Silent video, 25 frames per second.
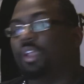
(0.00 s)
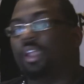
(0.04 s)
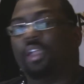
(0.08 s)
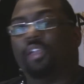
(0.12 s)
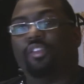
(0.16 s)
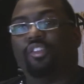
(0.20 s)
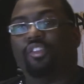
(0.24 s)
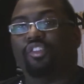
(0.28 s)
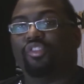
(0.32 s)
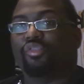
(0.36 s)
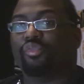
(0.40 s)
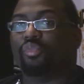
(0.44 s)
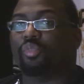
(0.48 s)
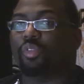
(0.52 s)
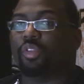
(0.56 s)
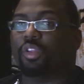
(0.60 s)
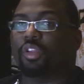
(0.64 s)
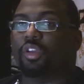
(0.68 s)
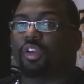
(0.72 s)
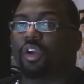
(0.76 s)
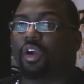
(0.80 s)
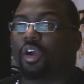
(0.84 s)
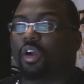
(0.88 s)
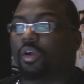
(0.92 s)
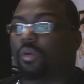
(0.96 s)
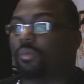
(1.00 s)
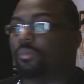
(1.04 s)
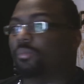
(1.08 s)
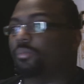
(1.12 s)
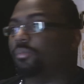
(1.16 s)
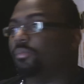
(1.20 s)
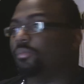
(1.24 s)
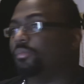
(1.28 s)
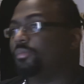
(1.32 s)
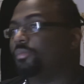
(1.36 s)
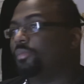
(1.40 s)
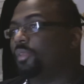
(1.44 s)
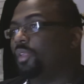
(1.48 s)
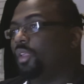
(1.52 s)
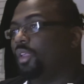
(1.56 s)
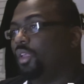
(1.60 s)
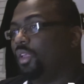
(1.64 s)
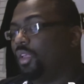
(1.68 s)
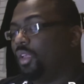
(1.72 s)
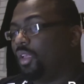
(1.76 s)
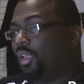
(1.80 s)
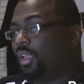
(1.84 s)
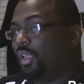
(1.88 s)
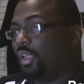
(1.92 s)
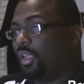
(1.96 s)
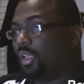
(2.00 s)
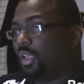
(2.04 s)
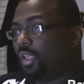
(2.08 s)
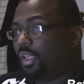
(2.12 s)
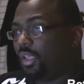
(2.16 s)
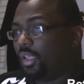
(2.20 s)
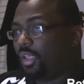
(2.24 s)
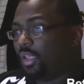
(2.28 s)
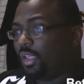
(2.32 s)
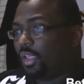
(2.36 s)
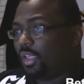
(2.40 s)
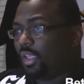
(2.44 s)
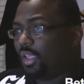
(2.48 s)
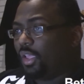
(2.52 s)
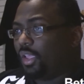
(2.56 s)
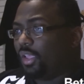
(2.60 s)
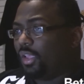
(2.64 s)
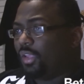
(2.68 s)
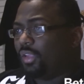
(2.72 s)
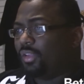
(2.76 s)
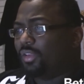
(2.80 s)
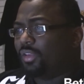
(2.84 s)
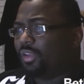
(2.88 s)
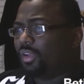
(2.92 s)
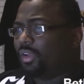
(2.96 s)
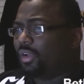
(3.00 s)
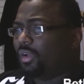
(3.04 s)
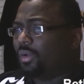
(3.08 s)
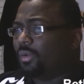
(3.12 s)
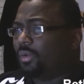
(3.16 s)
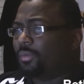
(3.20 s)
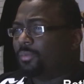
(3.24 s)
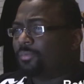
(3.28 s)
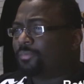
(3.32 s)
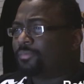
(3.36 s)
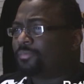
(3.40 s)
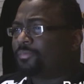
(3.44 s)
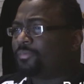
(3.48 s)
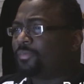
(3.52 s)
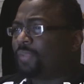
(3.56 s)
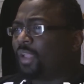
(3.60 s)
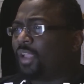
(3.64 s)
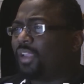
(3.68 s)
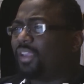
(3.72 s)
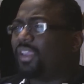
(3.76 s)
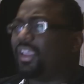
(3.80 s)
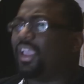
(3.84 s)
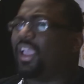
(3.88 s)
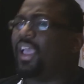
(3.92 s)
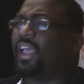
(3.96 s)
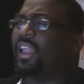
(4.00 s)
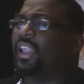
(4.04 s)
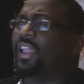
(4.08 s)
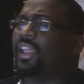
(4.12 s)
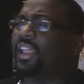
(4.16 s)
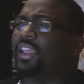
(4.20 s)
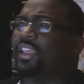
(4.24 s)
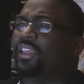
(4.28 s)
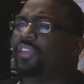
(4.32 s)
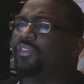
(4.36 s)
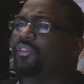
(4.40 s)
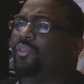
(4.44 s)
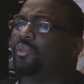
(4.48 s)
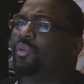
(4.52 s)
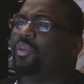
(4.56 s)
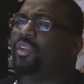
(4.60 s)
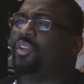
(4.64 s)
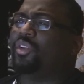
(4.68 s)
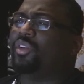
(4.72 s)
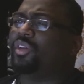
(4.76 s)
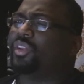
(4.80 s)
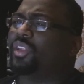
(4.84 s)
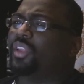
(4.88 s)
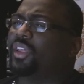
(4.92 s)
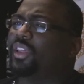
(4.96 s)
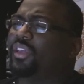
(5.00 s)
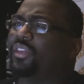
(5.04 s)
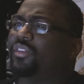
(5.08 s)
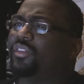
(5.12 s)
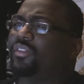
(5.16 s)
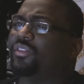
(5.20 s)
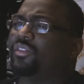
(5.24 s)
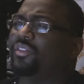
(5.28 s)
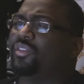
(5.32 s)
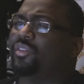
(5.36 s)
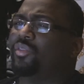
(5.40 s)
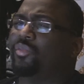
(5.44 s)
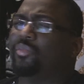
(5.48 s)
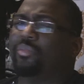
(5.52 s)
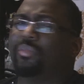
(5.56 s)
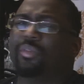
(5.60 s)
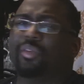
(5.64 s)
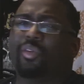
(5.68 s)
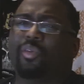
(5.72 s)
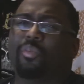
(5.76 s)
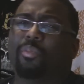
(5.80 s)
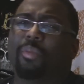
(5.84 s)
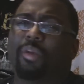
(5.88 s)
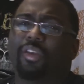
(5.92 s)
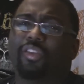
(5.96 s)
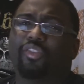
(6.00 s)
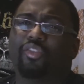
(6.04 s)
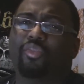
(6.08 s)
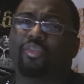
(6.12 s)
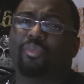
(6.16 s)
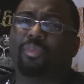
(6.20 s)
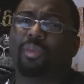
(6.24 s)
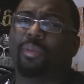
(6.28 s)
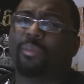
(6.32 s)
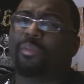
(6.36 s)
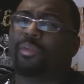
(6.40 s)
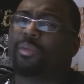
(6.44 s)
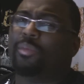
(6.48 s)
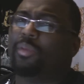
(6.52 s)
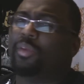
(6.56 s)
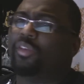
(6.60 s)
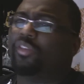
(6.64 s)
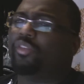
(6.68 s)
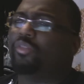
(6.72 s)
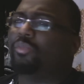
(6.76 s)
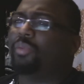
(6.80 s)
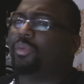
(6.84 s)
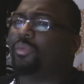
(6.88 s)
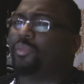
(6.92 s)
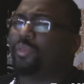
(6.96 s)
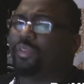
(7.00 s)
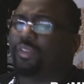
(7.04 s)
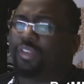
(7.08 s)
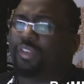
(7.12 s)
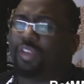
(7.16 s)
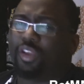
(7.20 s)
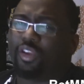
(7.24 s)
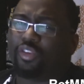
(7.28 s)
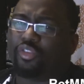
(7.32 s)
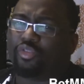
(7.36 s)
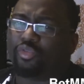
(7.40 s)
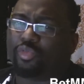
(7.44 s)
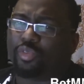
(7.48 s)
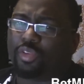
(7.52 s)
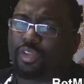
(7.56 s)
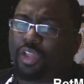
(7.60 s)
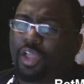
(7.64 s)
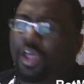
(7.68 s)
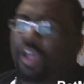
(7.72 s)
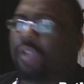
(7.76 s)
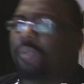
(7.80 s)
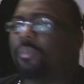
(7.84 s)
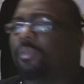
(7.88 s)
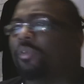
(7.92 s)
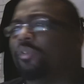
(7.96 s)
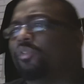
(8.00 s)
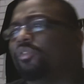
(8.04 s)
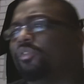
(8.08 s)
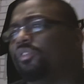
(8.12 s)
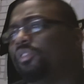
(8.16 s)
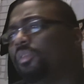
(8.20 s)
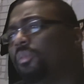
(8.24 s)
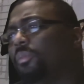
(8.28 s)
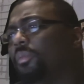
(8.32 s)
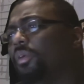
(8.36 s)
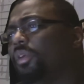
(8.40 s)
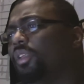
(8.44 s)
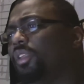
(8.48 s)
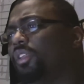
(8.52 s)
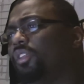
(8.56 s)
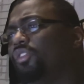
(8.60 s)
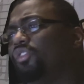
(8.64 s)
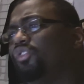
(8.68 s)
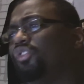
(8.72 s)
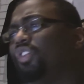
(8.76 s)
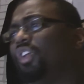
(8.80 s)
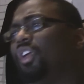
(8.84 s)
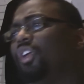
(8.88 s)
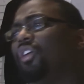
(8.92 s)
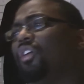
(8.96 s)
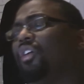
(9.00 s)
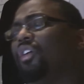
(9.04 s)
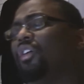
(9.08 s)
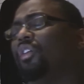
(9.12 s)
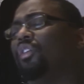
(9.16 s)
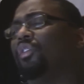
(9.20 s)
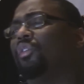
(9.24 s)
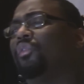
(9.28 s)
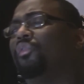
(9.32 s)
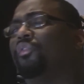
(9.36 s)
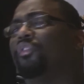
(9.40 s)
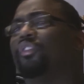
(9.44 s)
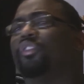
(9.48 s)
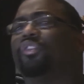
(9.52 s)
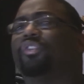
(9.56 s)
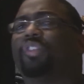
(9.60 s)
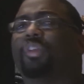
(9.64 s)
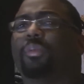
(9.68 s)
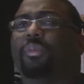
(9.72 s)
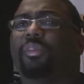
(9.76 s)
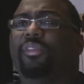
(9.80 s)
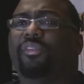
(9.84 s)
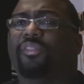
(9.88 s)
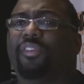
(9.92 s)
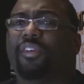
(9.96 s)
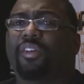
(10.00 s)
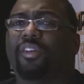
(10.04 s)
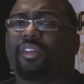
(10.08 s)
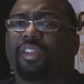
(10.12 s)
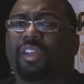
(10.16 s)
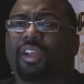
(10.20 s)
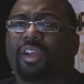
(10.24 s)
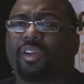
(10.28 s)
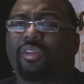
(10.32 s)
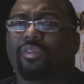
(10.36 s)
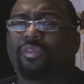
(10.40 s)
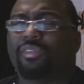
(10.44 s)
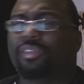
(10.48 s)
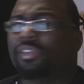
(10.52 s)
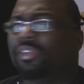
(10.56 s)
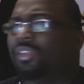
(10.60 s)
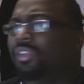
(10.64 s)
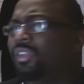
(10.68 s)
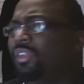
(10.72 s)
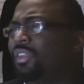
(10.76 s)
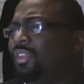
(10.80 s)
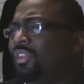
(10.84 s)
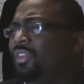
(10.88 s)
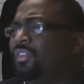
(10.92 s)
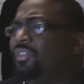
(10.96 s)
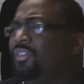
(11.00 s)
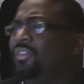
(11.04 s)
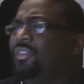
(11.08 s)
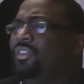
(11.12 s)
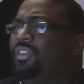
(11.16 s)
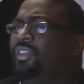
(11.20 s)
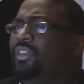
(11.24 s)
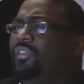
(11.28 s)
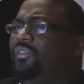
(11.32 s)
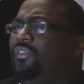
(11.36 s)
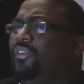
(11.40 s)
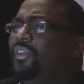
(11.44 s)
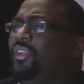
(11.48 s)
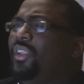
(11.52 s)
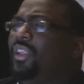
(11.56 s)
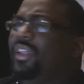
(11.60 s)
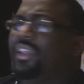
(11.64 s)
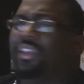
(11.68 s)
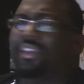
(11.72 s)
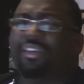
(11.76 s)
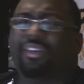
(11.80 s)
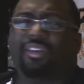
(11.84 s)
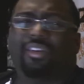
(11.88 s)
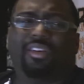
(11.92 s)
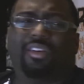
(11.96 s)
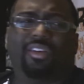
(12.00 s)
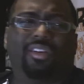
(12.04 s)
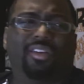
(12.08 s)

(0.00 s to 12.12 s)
and just really calm. And if you want to look at muscle memory tells you a lot about somebody. Chet Congo, first time he fell down, he felt like